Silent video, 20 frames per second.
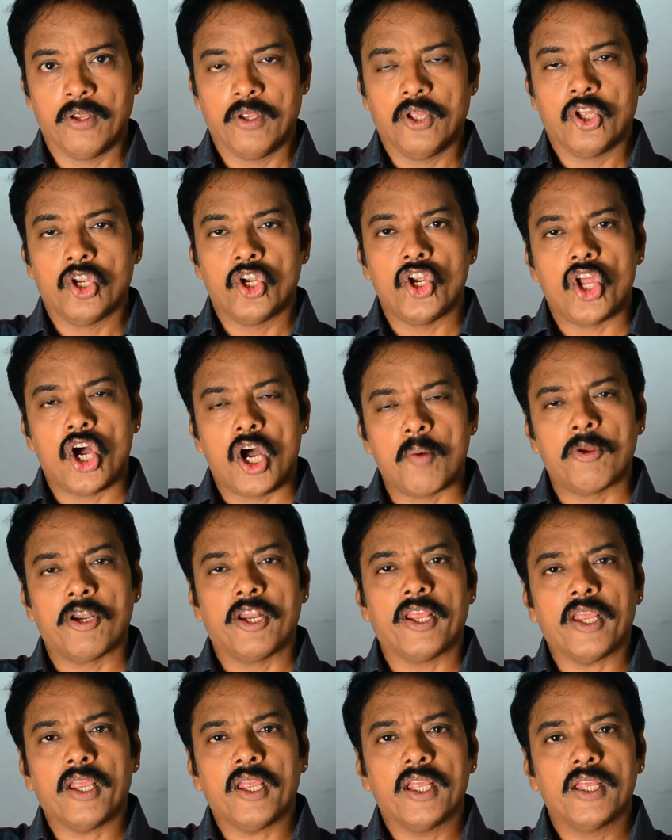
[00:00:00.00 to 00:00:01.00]

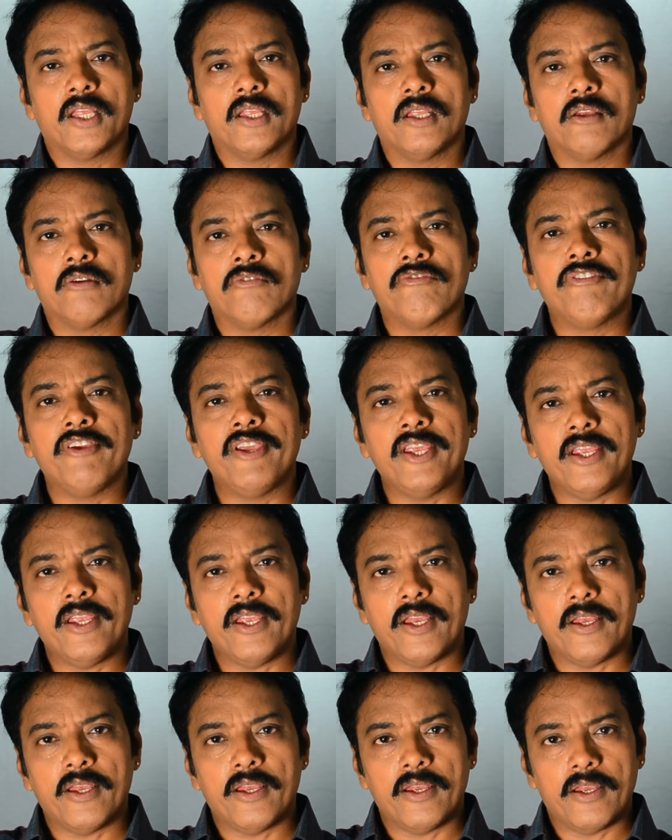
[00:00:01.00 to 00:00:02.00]
Normally, we
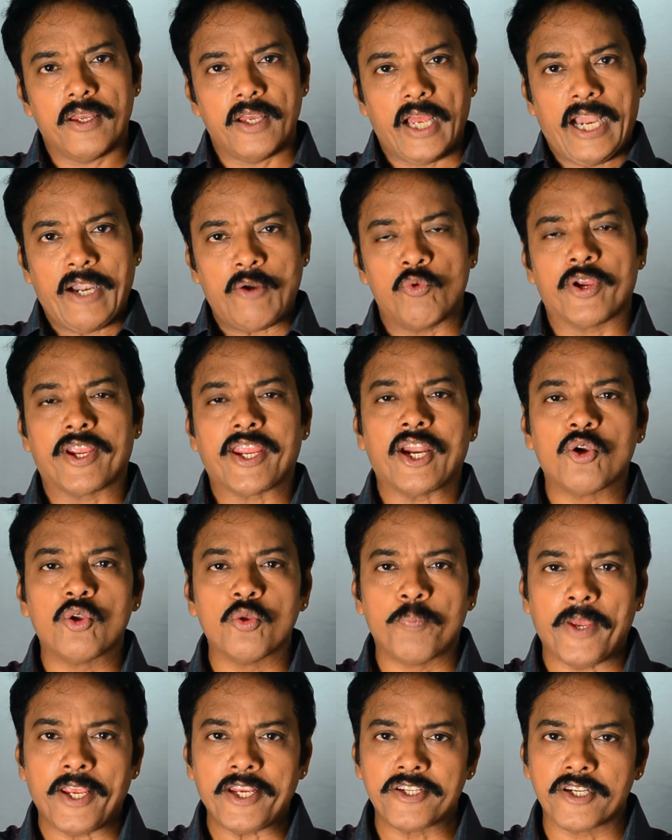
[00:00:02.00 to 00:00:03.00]
advocate to
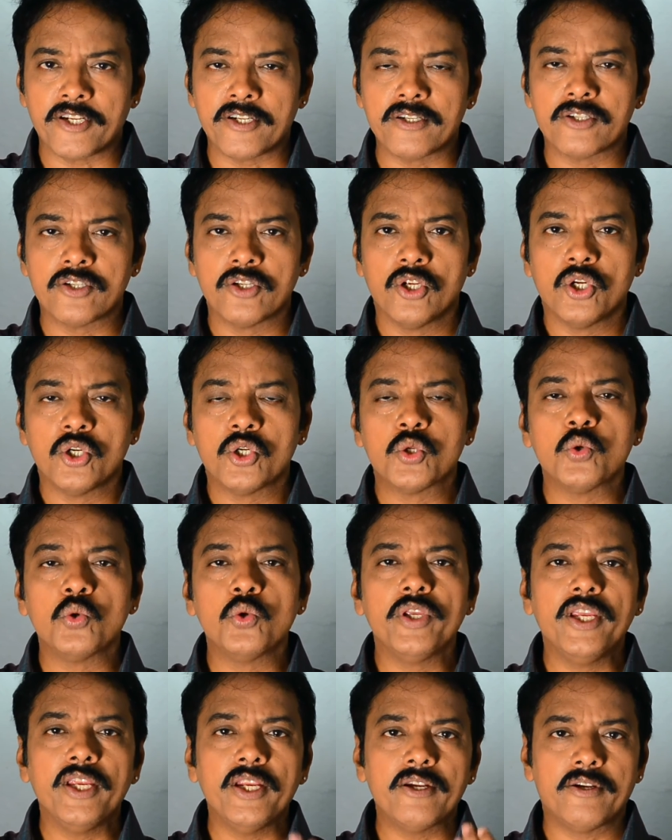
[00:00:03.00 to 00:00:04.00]
patients to
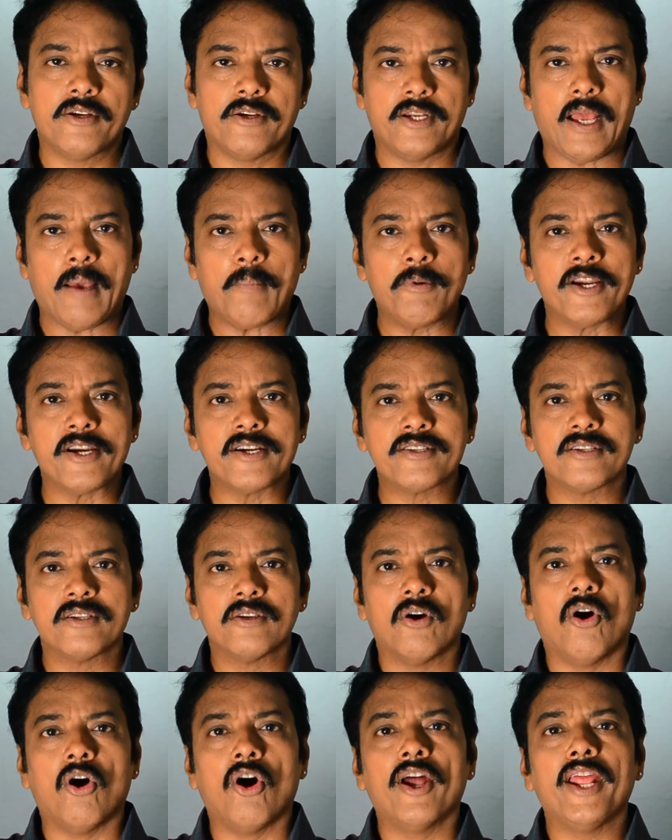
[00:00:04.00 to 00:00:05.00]
eat
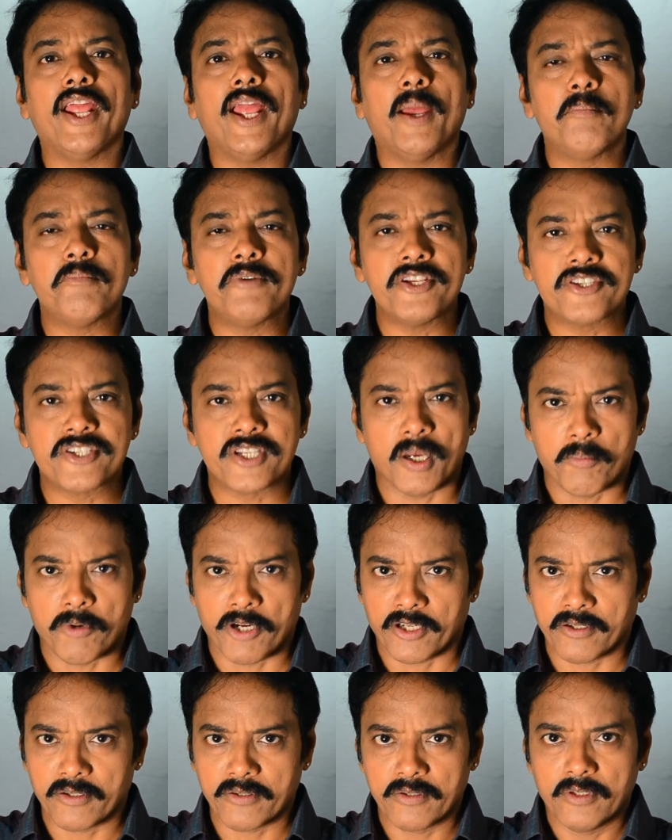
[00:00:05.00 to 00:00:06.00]
tablets on an empty stomach,
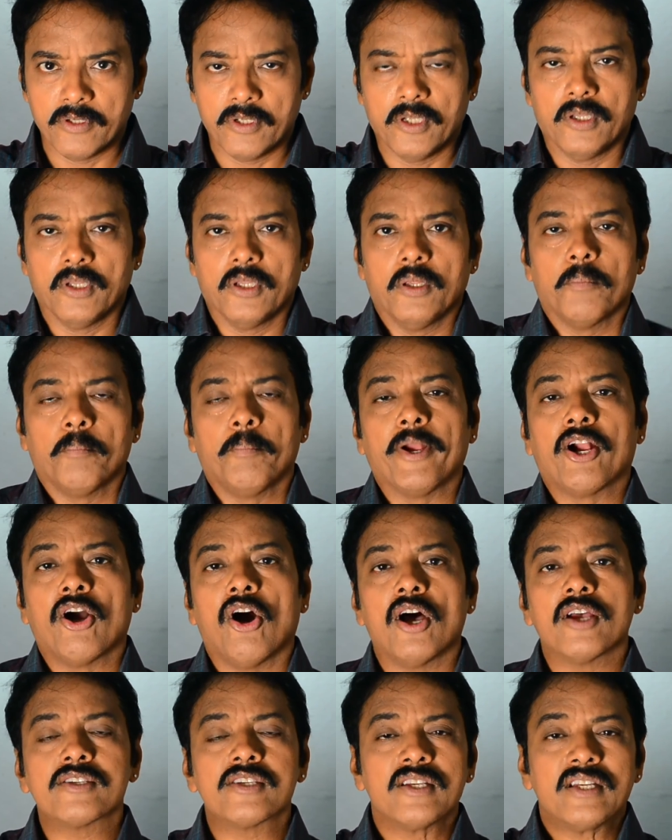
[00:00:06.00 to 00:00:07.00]

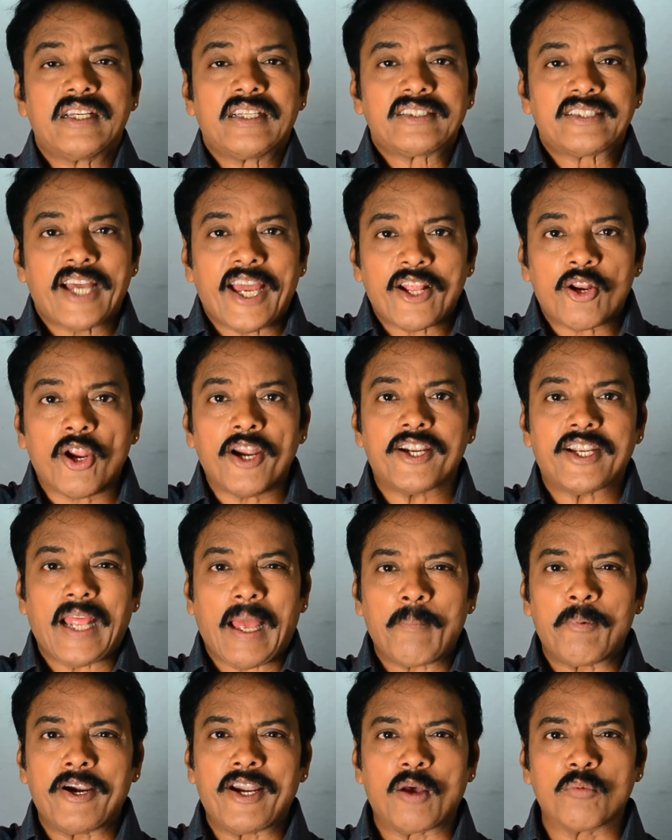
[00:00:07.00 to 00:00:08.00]
because thyroid
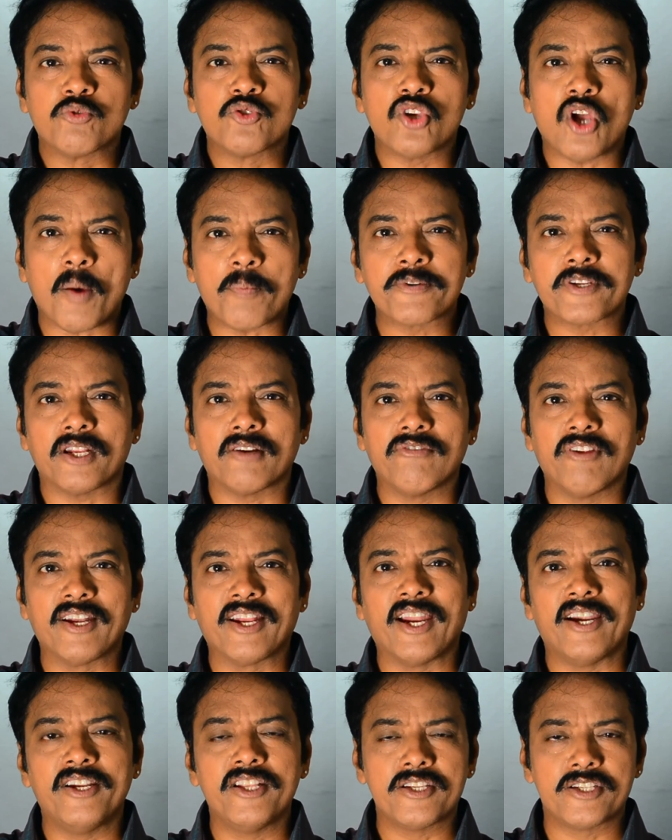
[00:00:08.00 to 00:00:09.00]
tablet absorption will
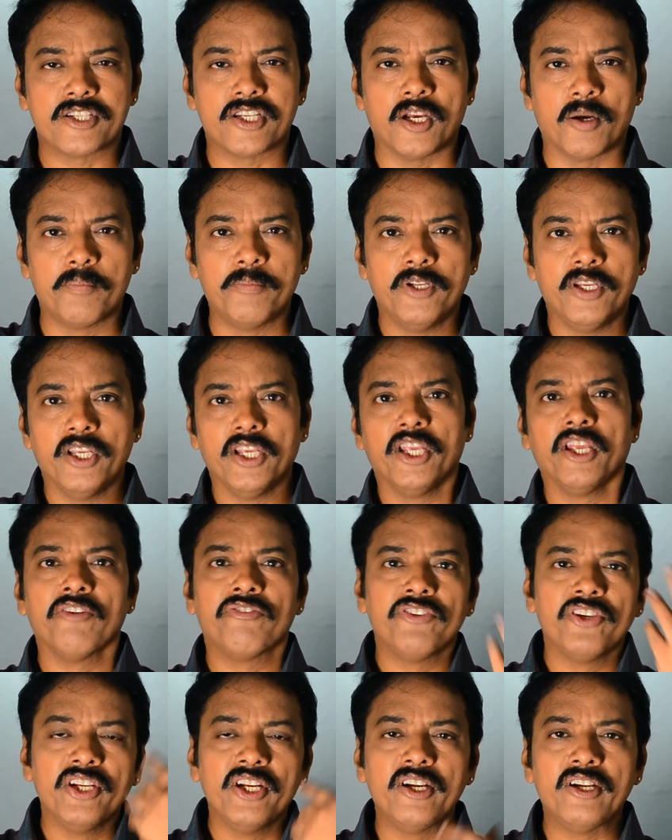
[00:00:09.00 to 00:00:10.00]
get disturbed if
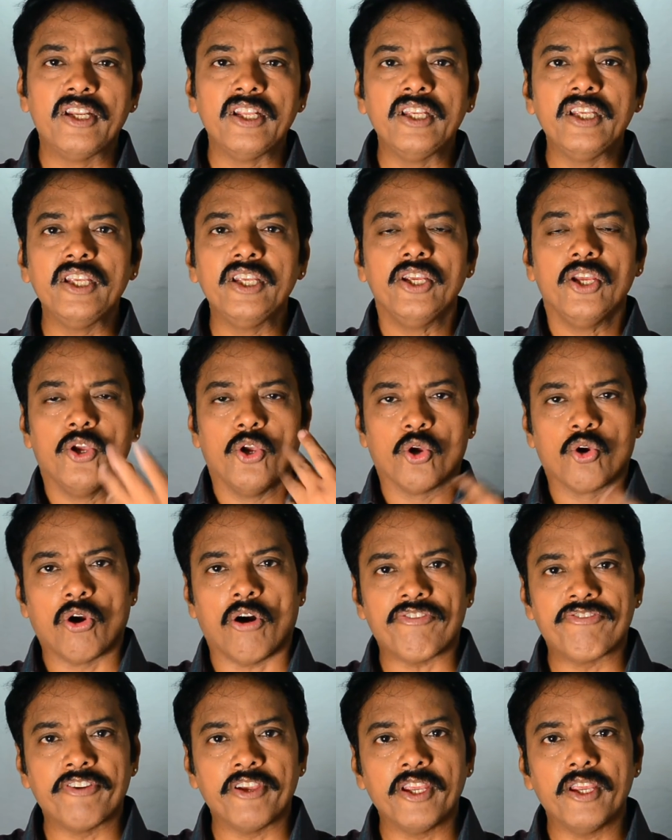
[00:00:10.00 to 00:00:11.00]
you eat tea,
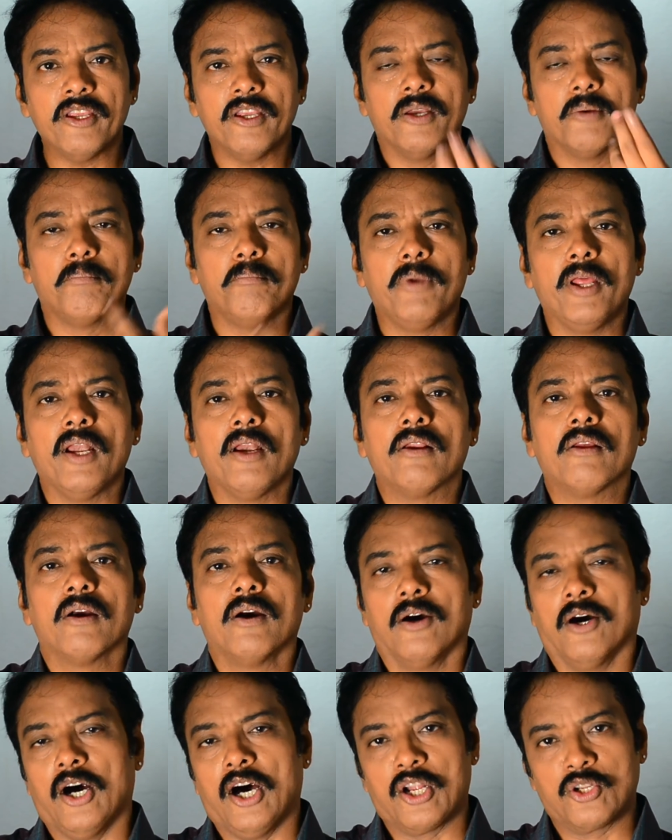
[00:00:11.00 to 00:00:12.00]
coffee, milk
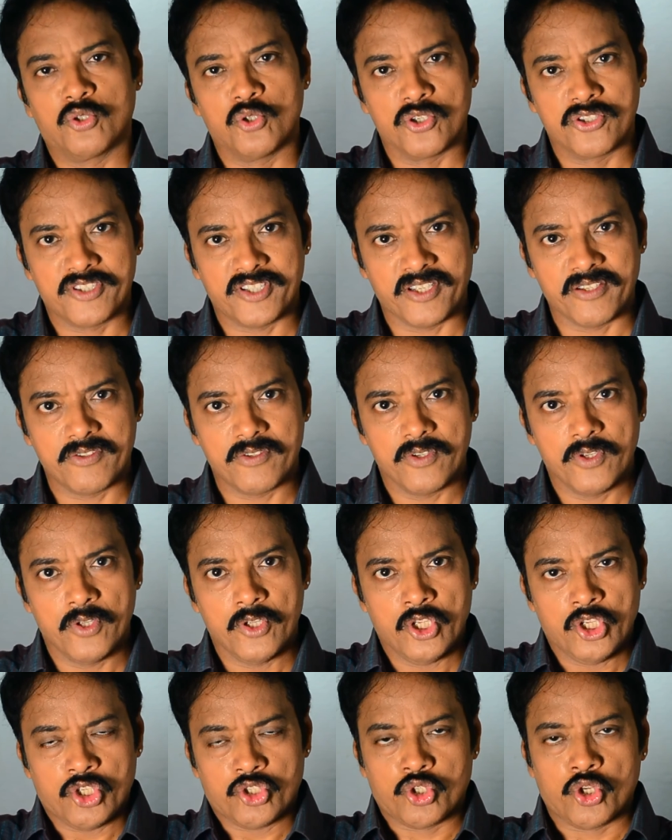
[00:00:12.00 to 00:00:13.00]
or those things.
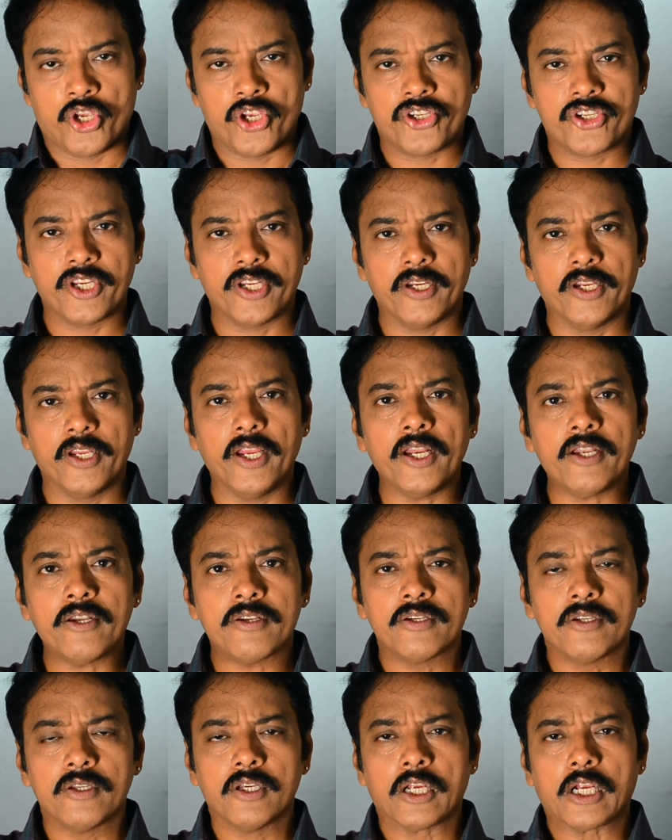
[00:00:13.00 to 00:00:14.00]
So you should
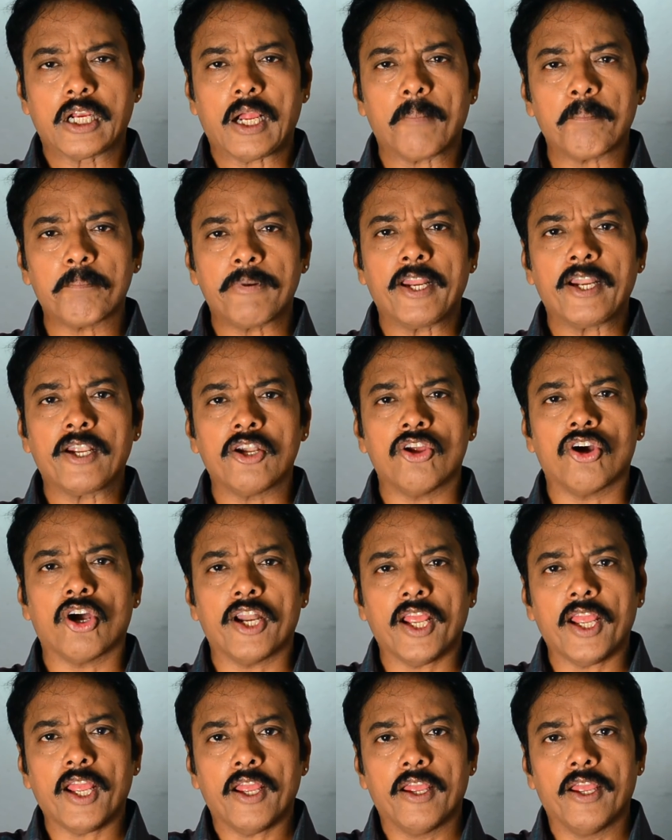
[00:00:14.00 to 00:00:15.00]
eat completely on
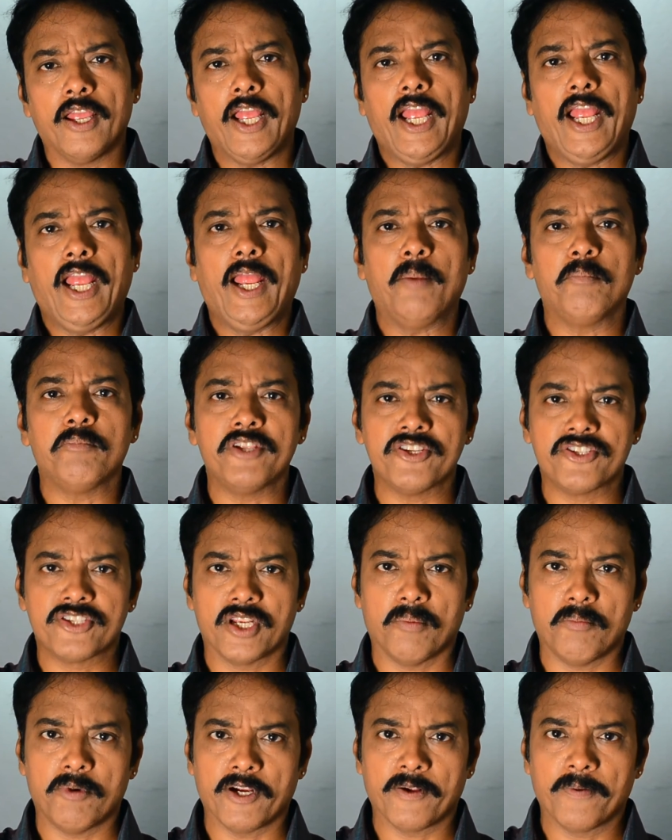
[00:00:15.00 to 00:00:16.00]
an empty
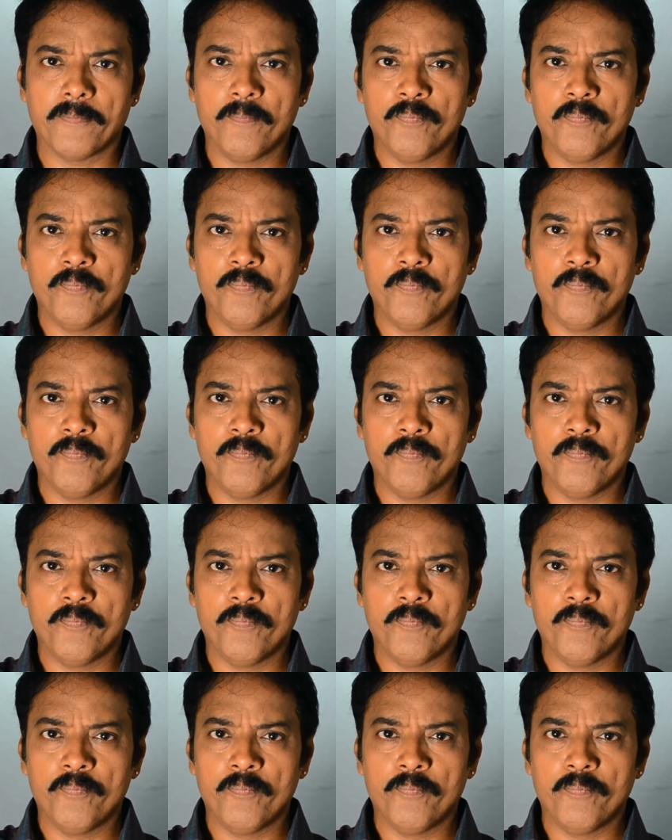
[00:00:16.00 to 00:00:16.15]
stomach.